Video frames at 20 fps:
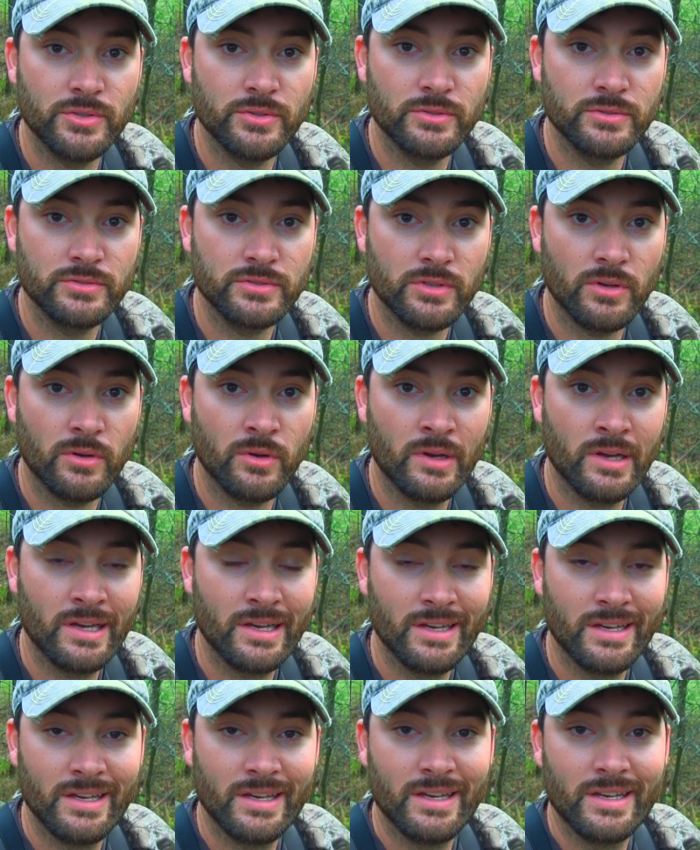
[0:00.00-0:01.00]
two, so
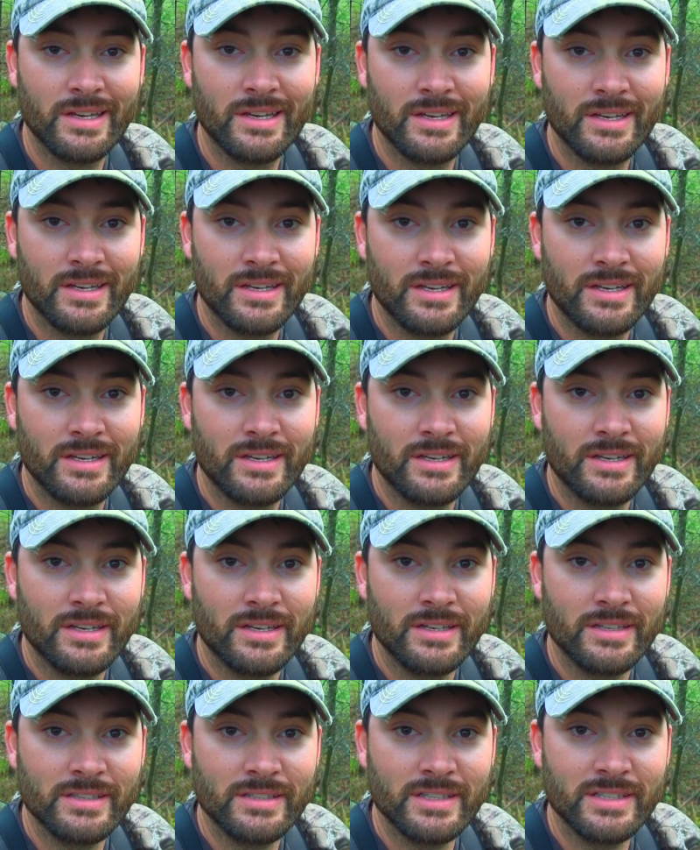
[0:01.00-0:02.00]

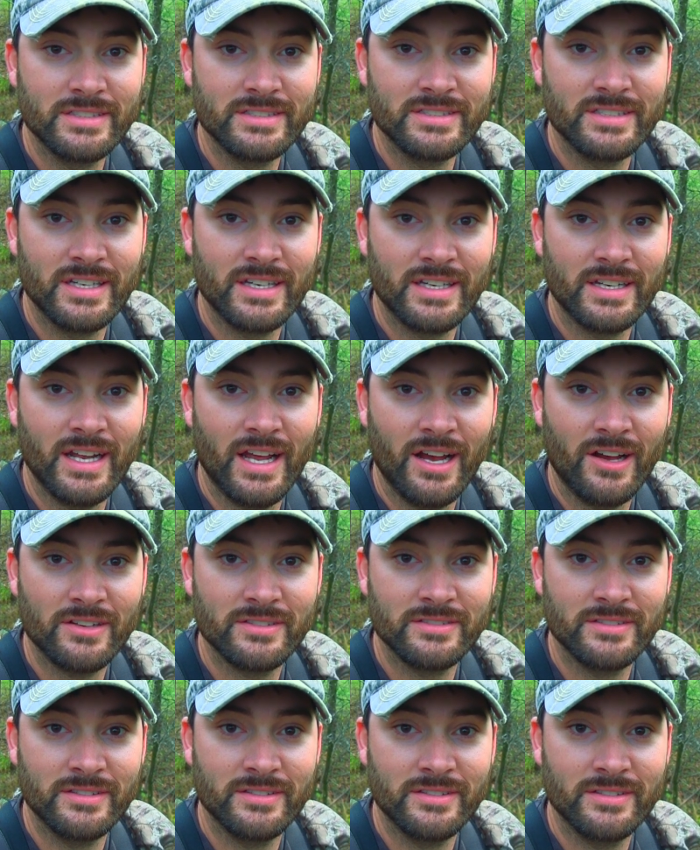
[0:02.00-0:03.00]
let's stick it
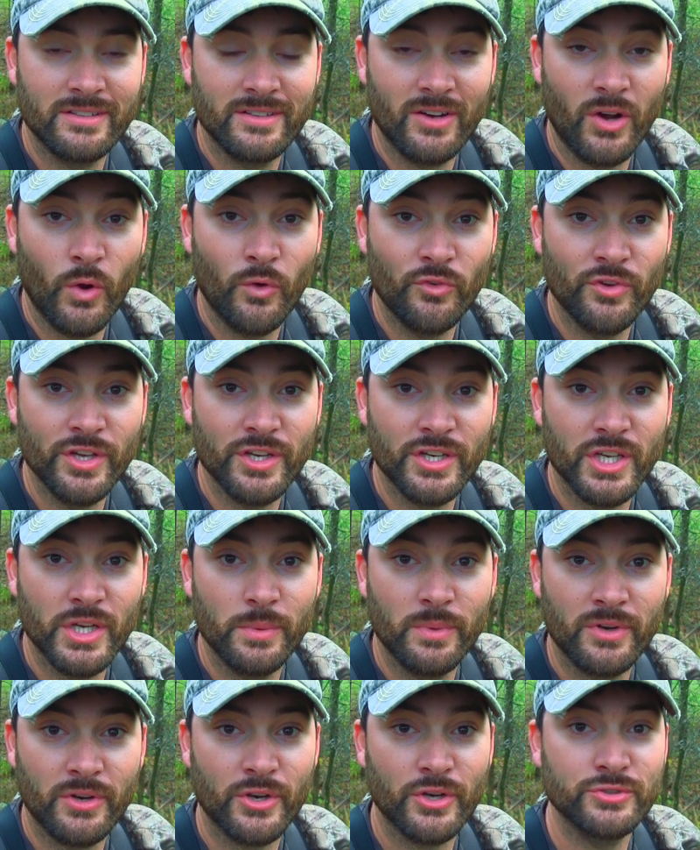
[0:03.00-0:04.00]
out and hopefully a
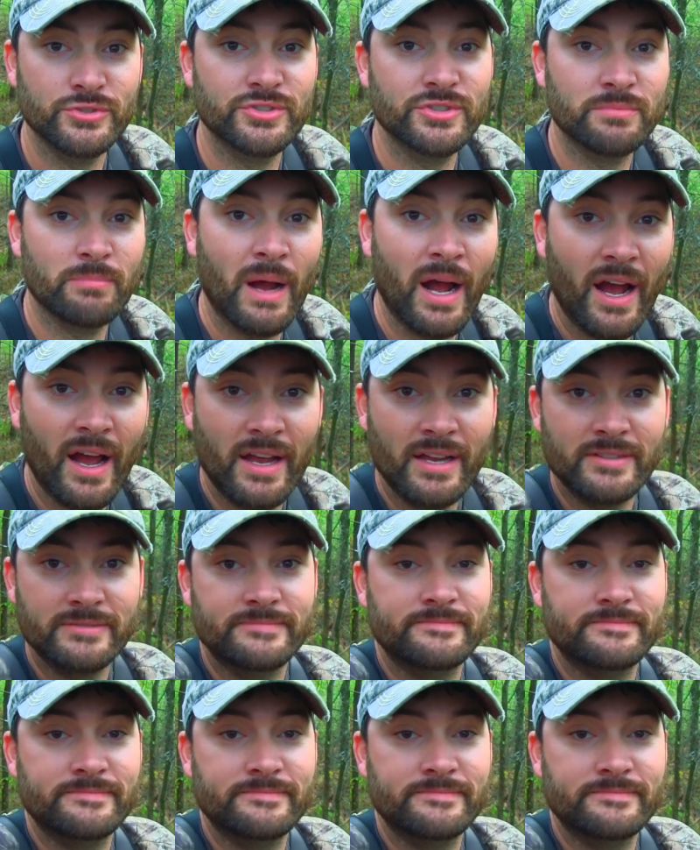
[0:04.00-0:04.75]
good one cruises by.